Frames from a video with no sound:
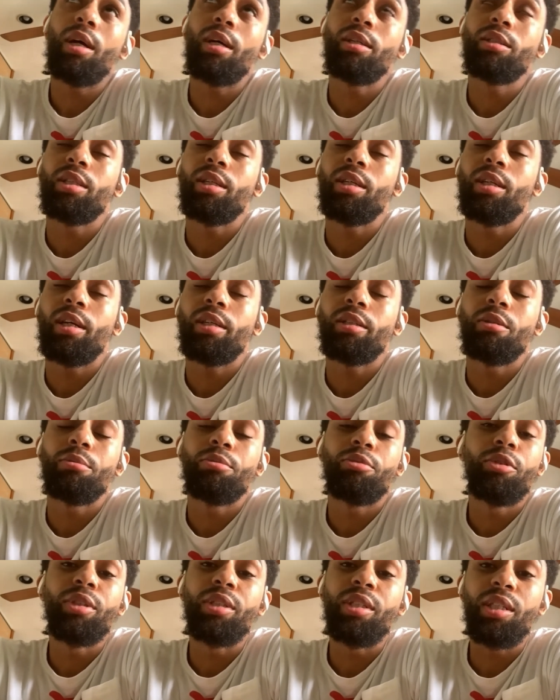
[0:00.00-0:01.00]
I say, like, the
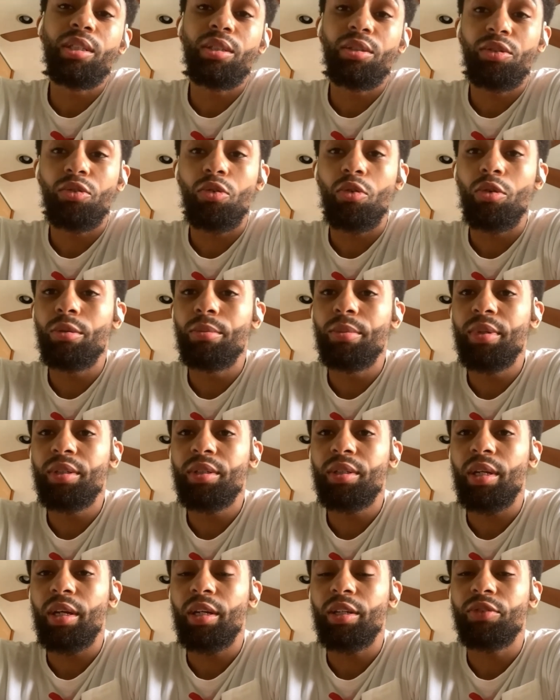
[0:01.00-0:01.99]
preseason
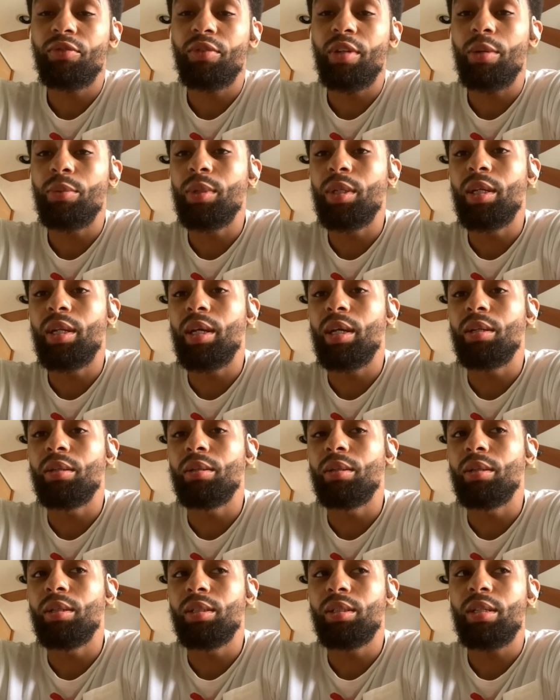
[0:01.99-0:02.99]
tournaments, like, that we did at
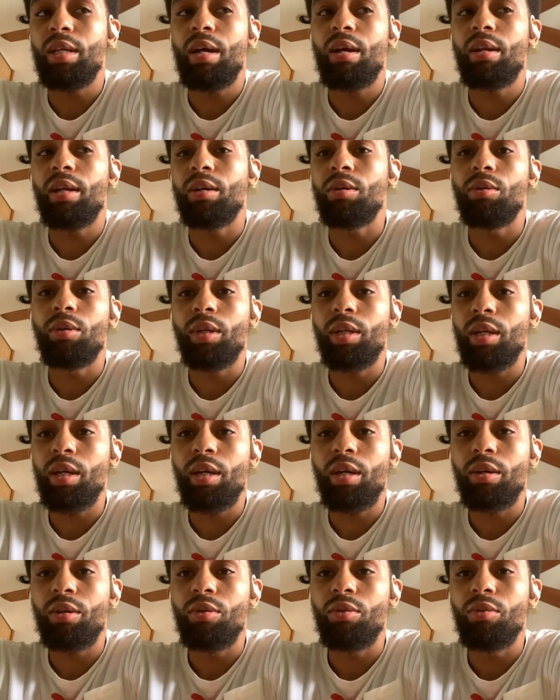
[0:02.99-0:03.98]
LaSalle, like going to
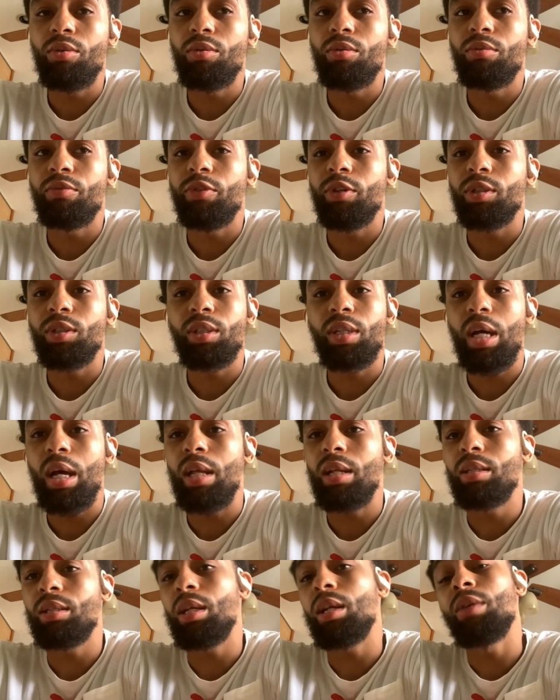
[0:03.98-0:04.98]
Cancun, Virgin
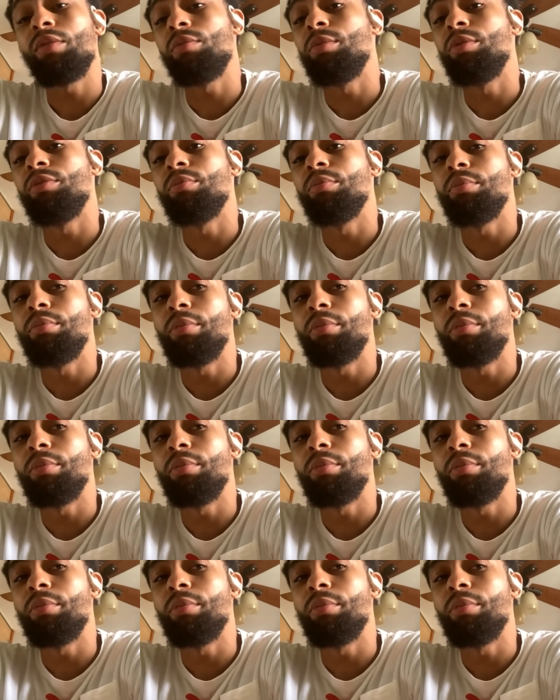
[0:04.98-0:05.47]
Islands, I've never